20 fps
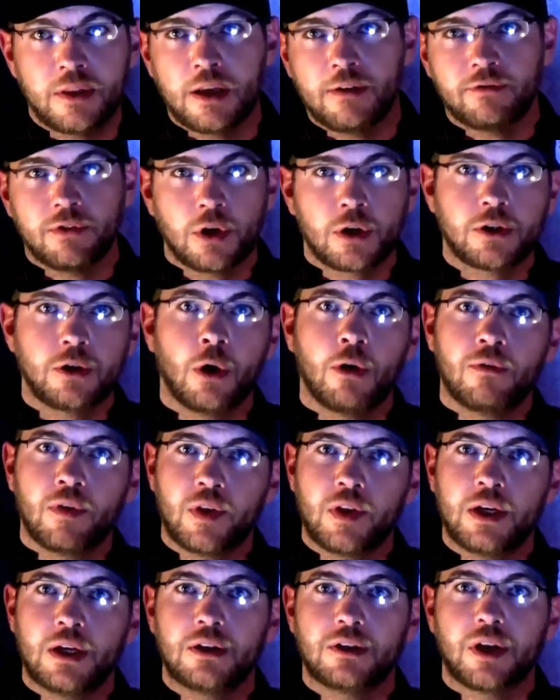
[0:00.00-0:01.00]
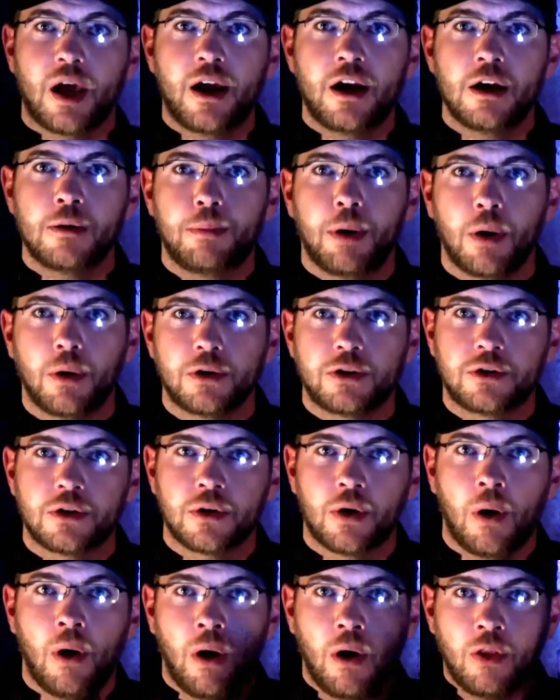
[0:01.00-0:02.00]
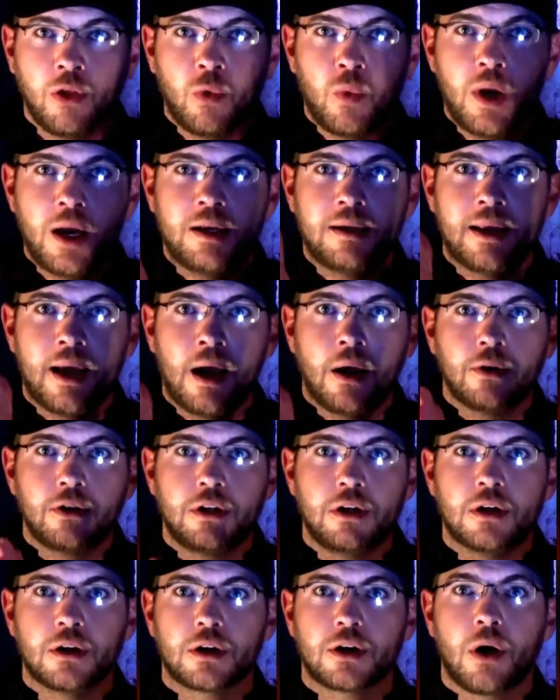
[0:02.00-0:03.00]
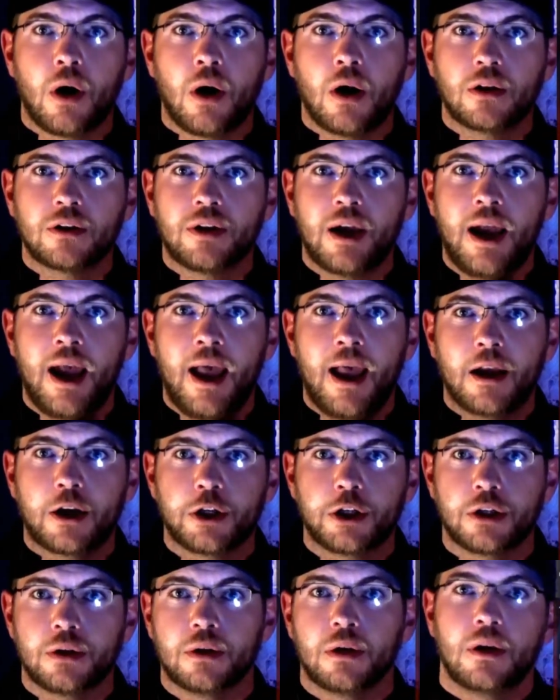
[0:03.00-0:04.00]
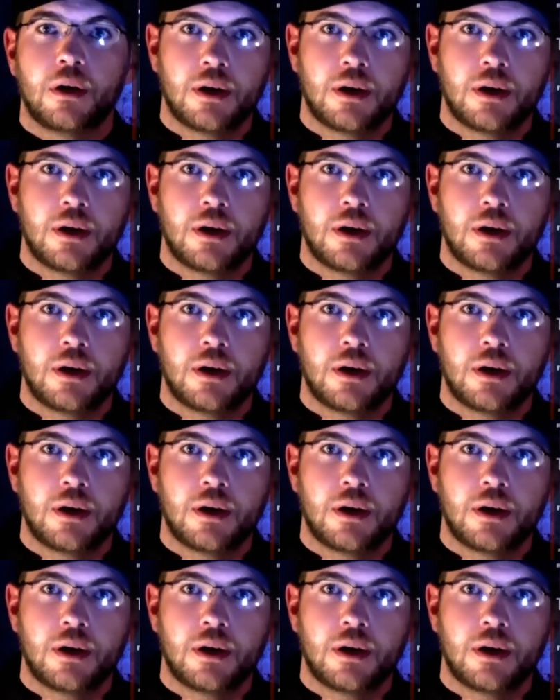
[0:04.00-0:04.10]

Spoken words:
they've looked over the entire poster all the way down to your call to action.